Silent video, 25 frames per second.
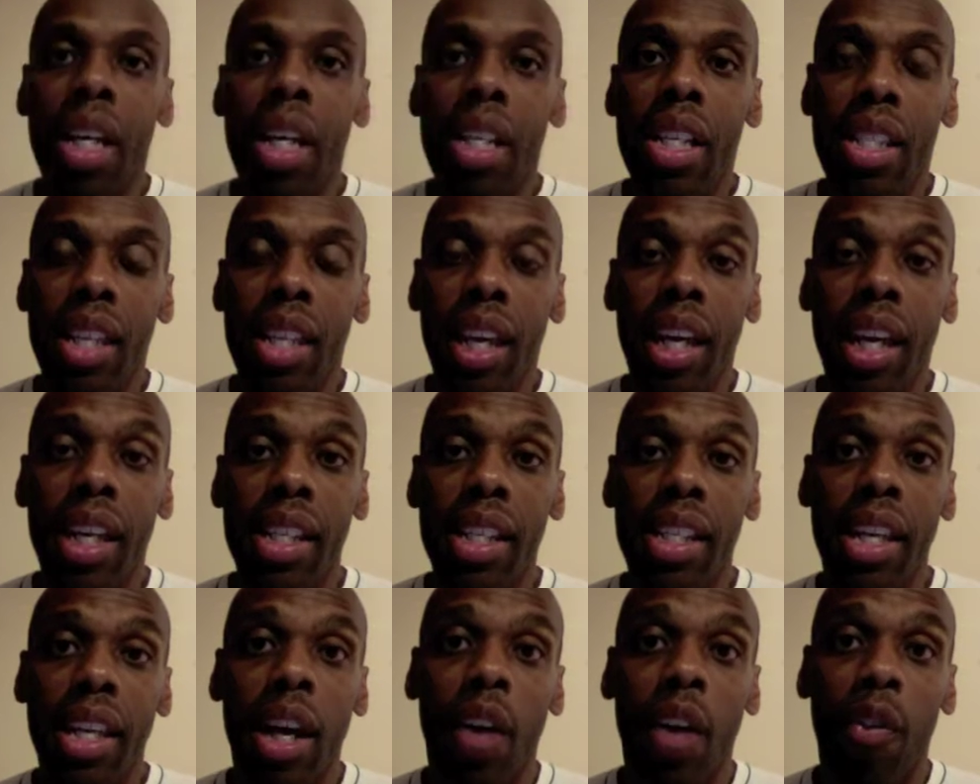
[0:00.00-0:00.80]
Seeing
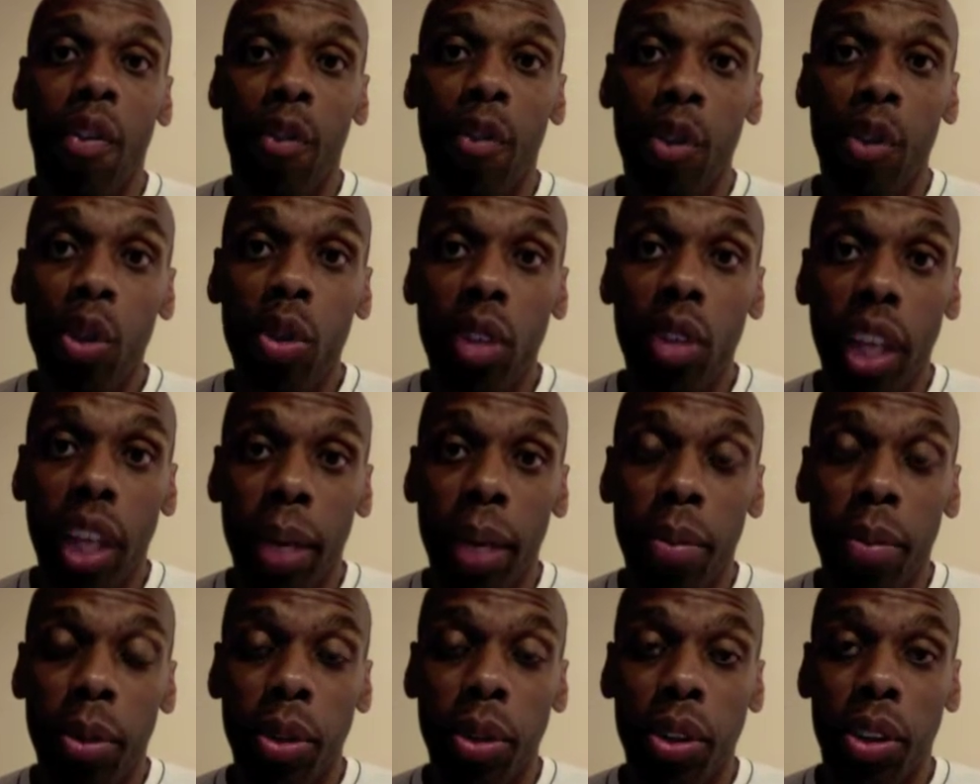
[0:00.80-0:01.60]
as how food
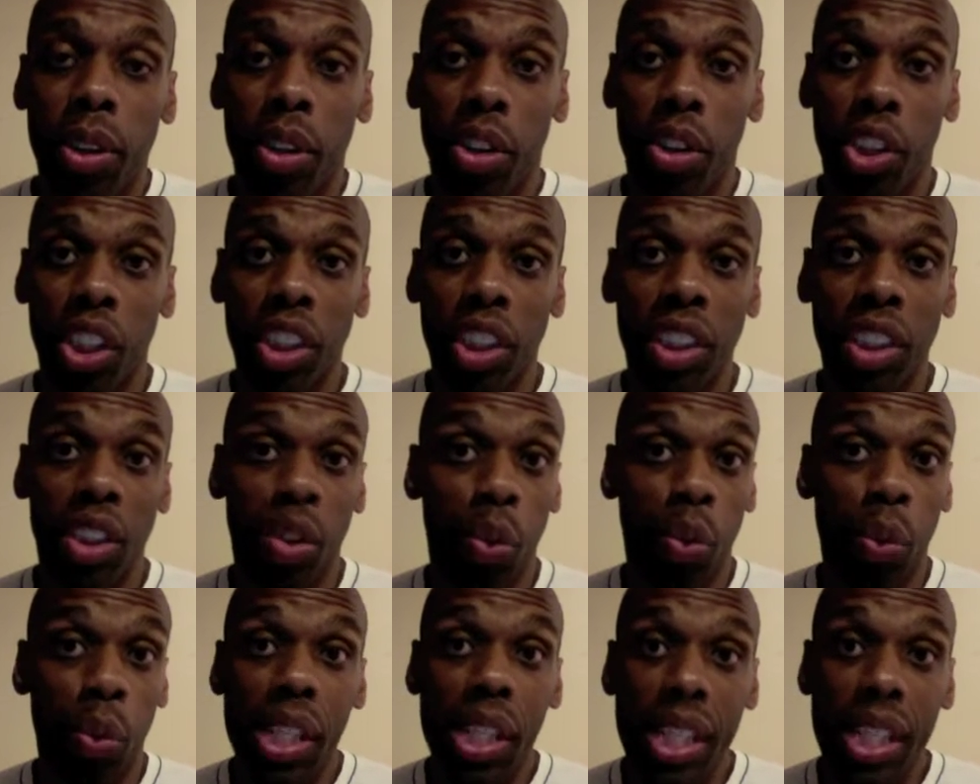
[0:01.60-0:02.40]
labels are just a
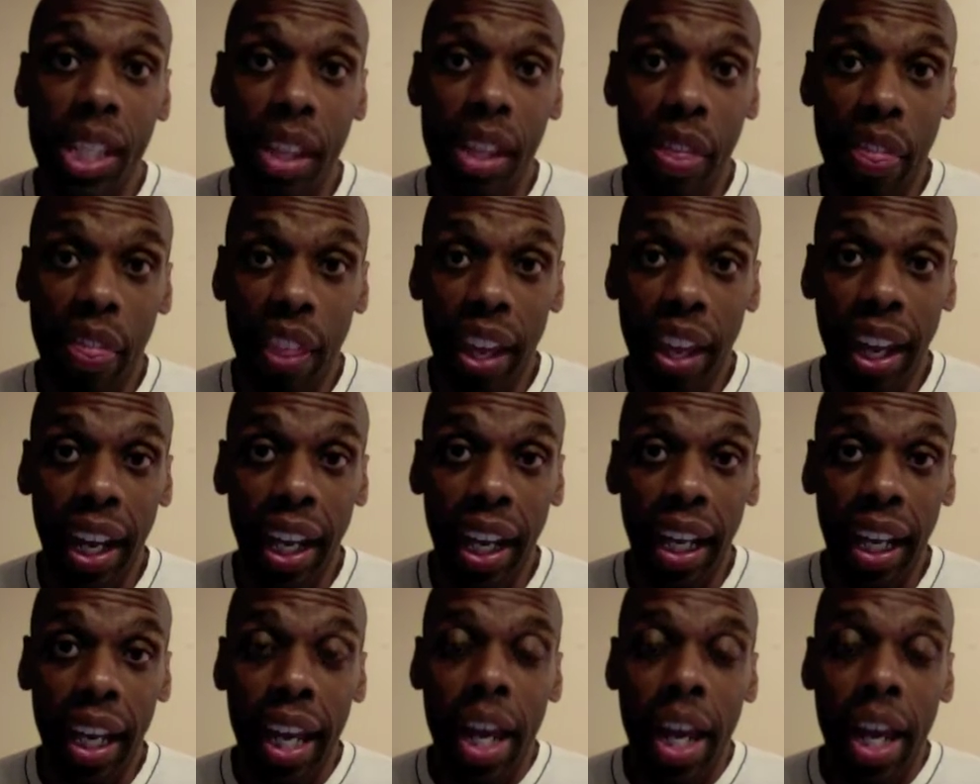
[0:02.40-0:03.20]
recent
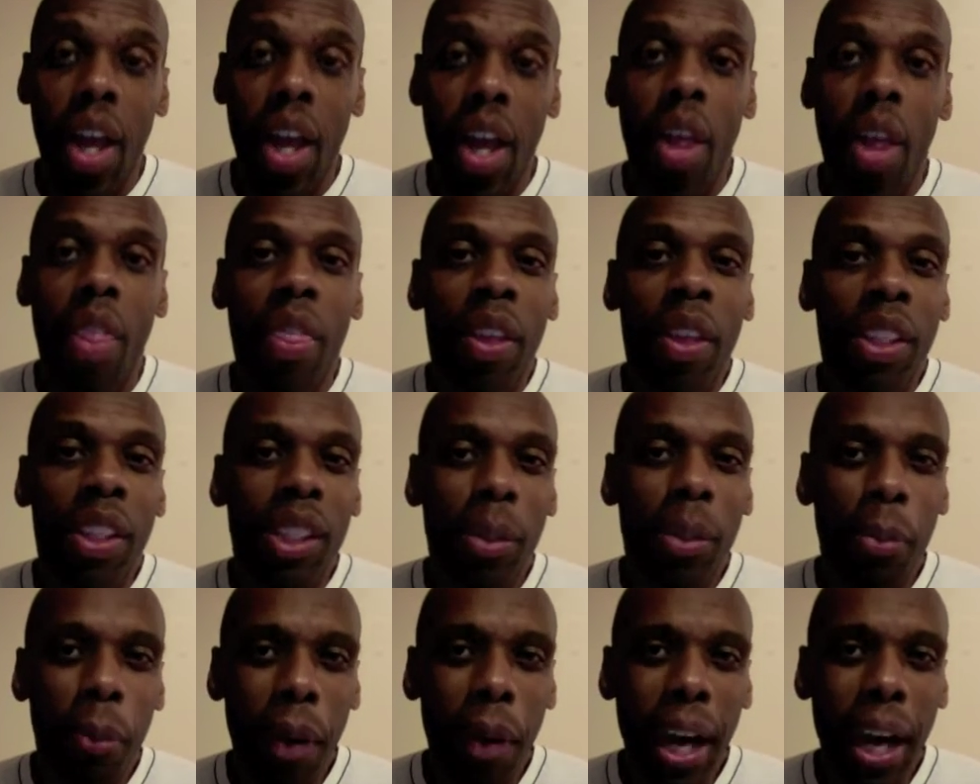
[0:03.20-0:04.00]
thing, the
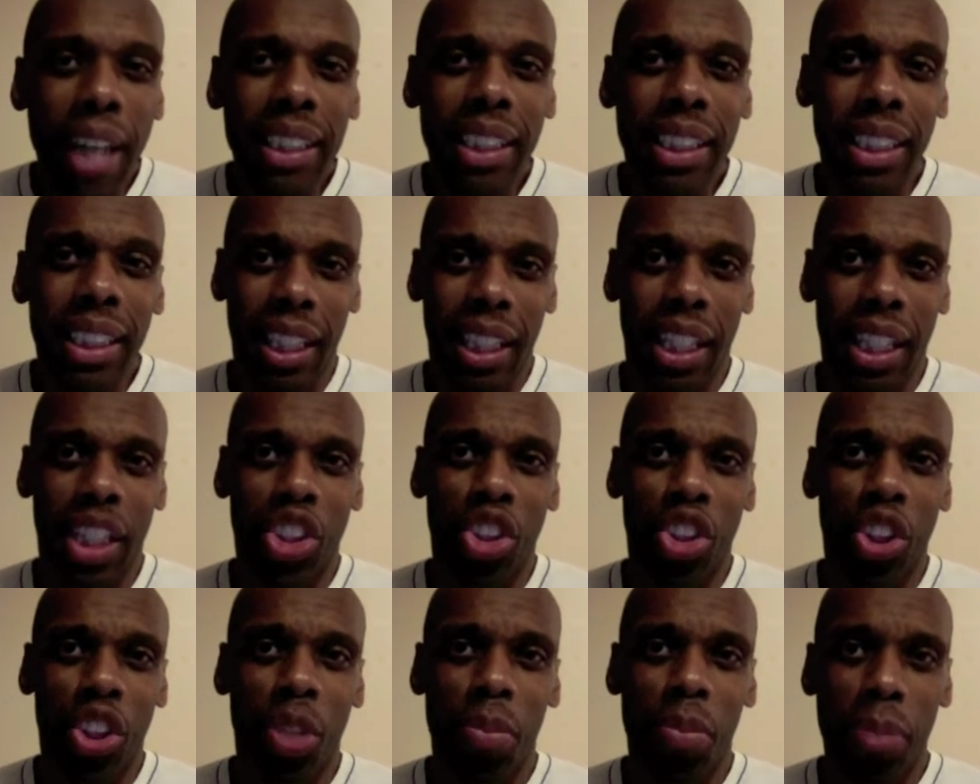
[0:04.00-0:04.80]
surprising thing
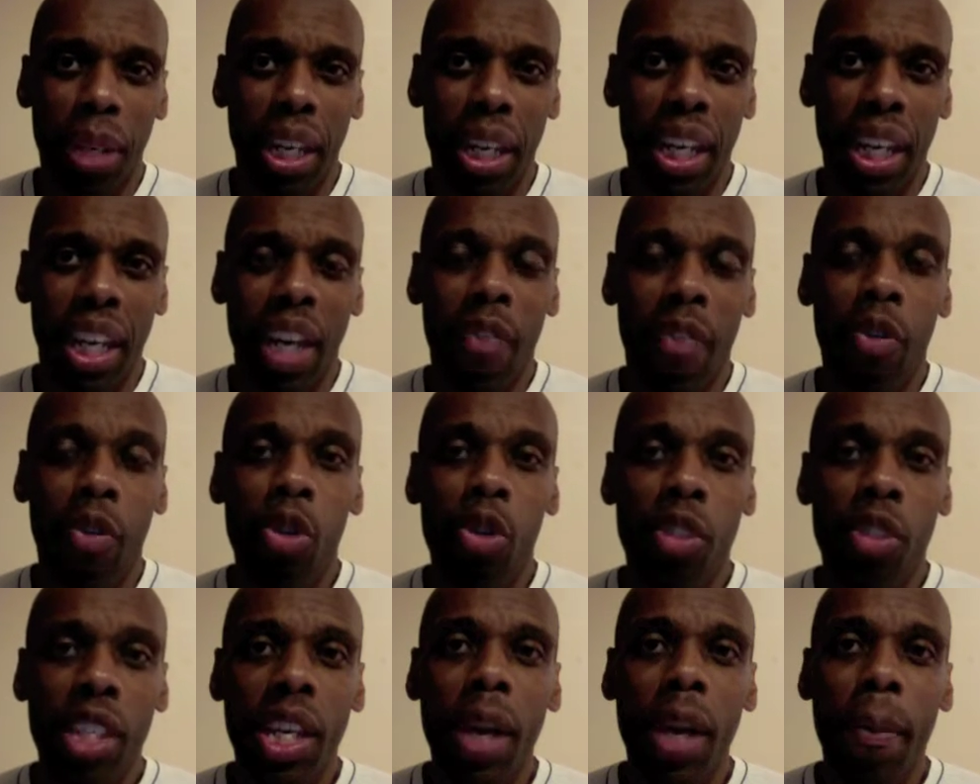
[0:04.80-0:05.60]
should be if
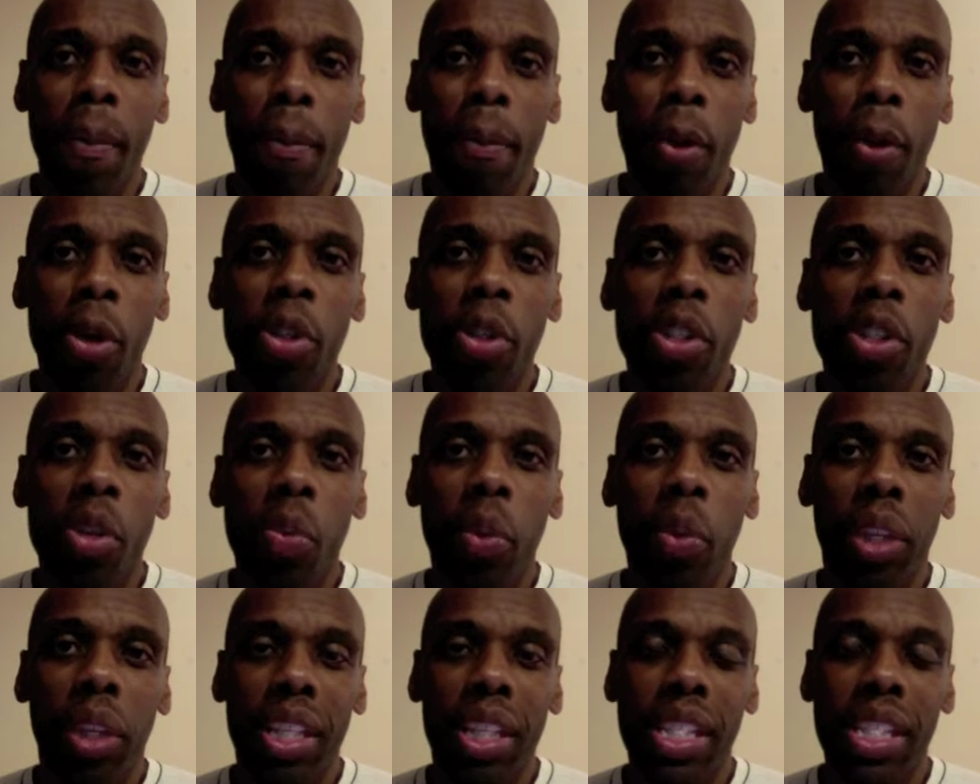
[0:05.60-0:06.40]
you see a person
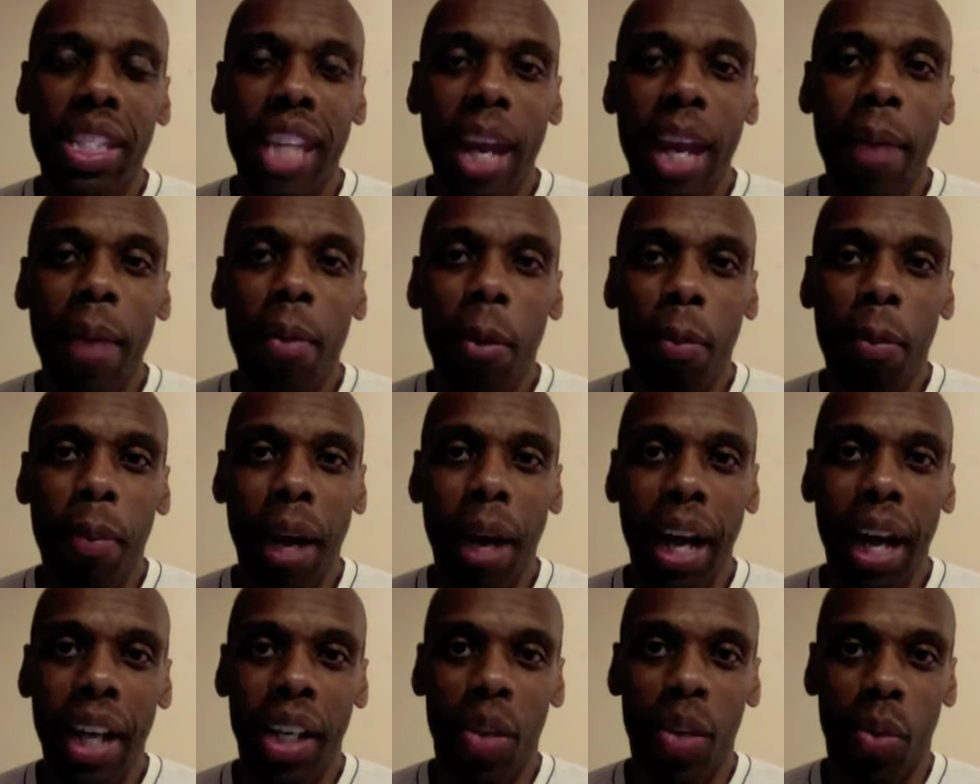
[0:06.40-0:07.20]
with a stable
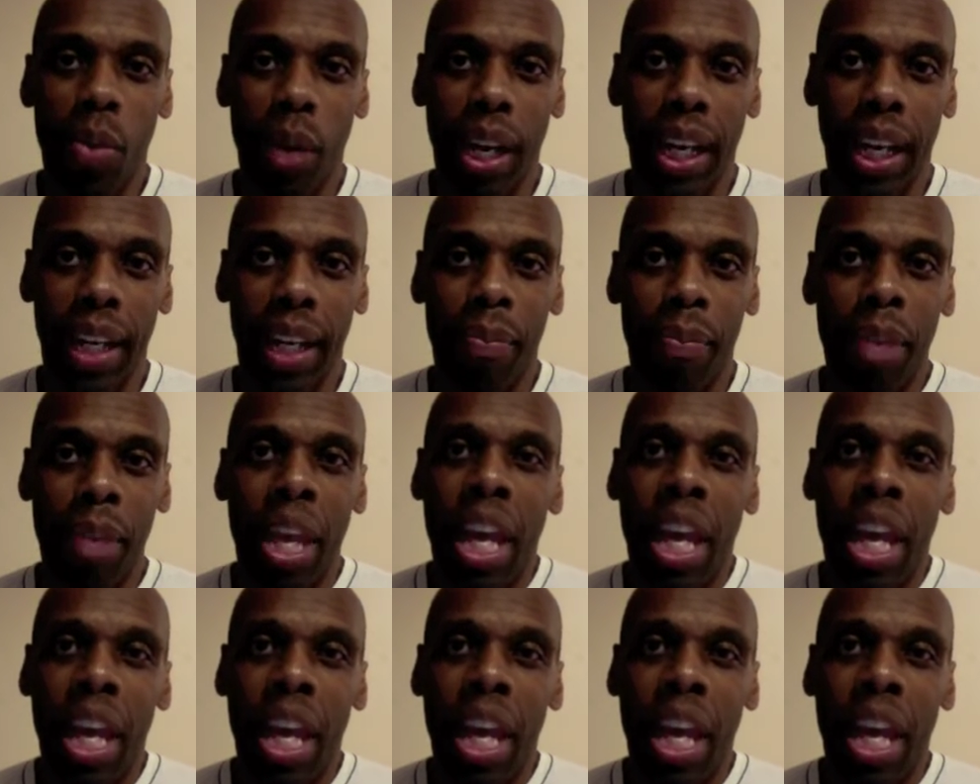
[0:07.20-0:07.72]
body weight.